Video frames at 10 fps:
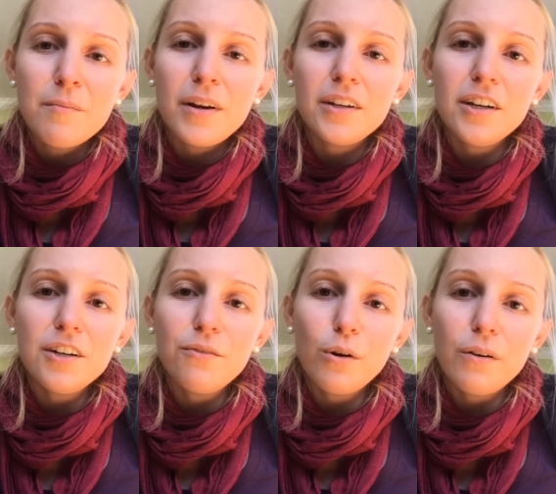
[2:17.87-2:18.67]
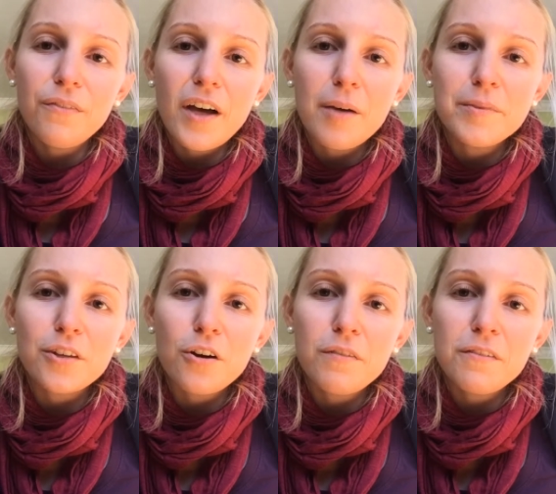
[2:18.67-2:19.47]
But a good rule of thumb is
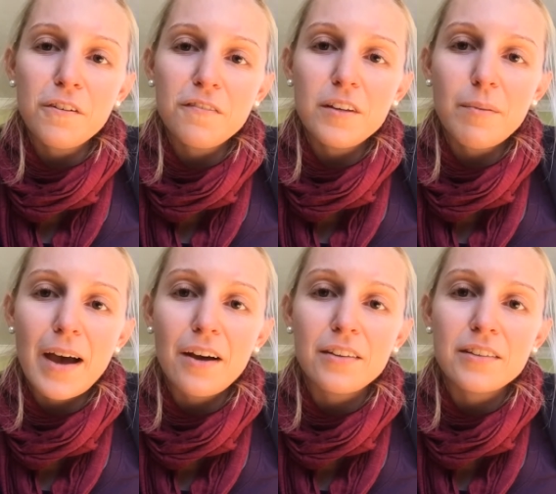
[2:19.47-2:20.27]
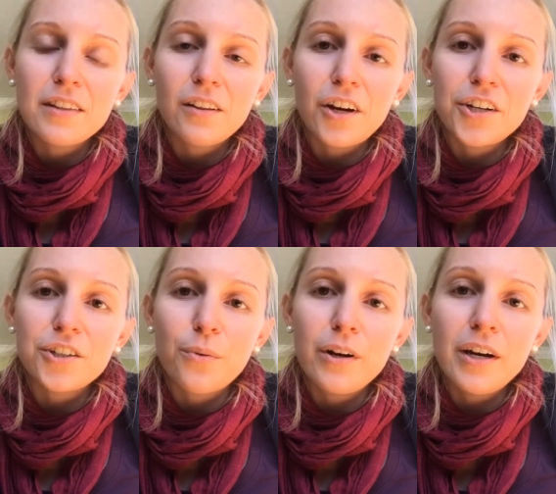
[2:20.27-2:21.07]
over 50 pounds, the
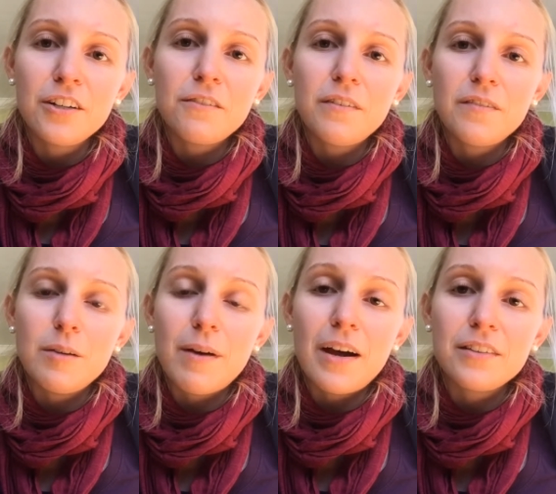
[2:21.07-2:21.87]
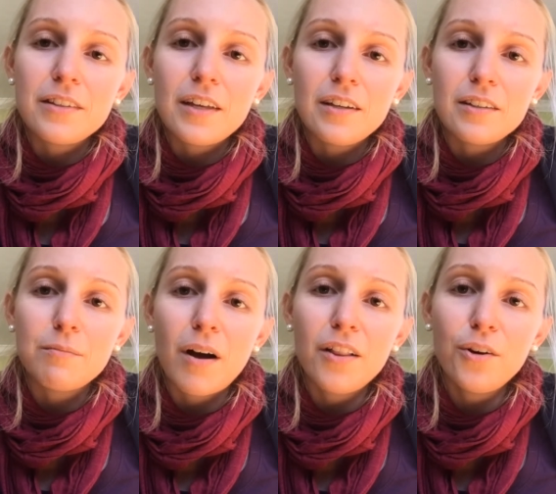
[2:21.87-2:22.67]
larger one, under 50 pounds, the
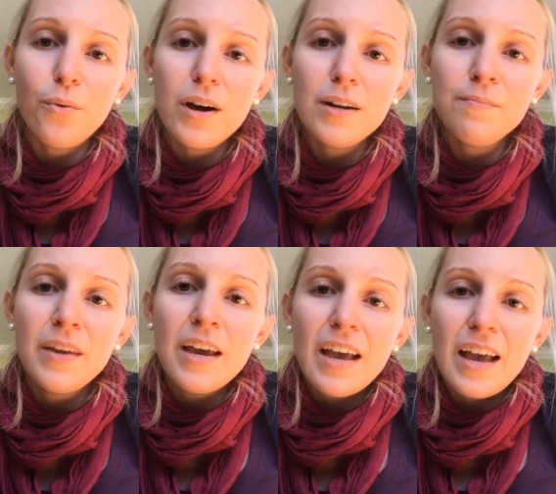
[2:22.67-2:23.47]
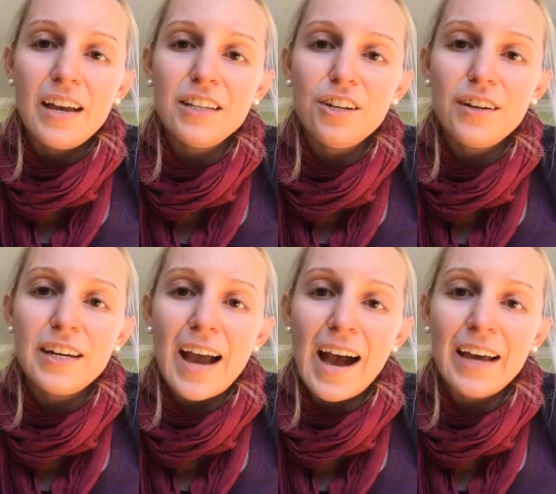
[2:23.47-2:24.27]
smaller one. And you can
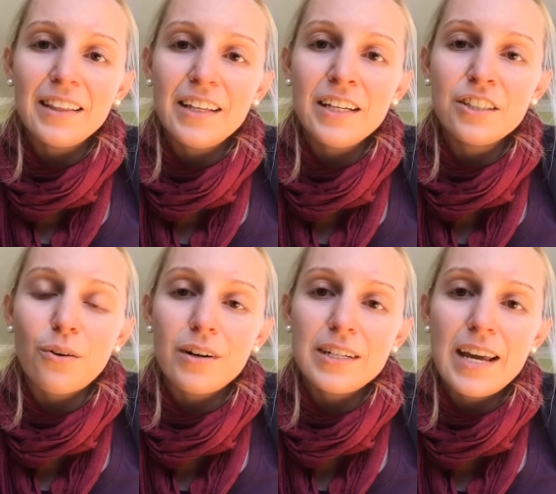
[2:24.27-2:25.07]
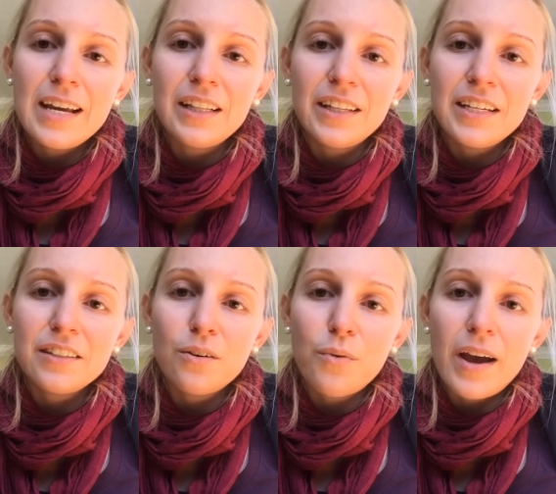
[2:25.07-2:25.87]
add links or take links
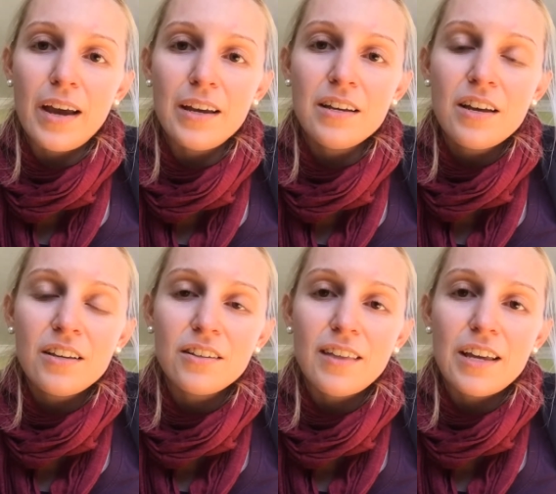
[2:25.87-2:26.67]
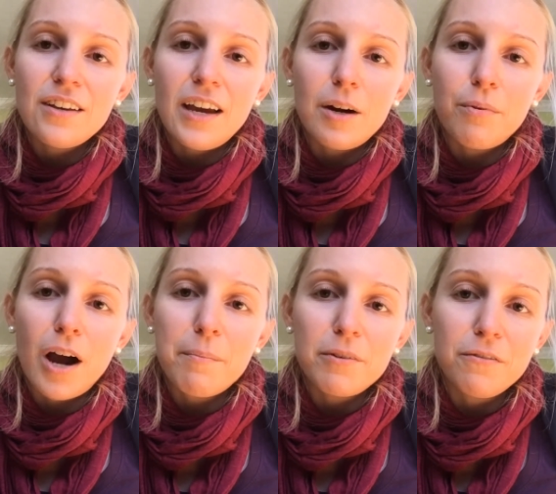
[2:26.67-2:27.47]
away so that you get a
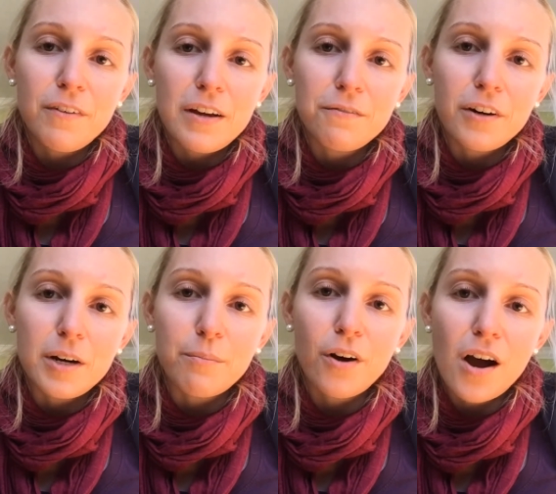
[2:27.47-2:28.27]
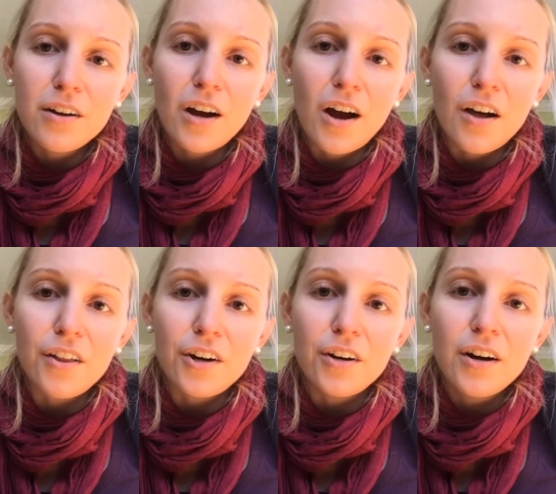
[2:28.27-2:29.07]
proper fit for your prong
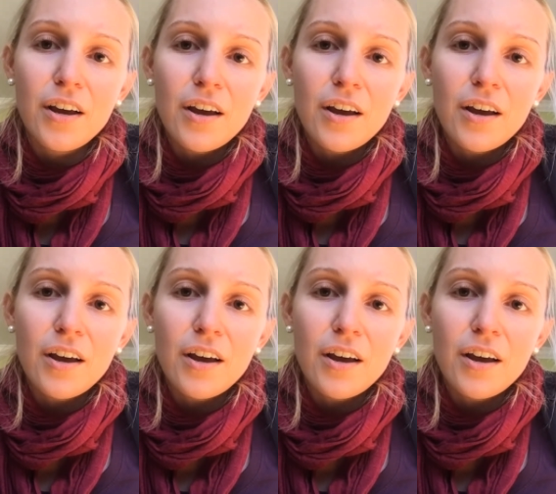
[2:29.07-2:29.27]
collar,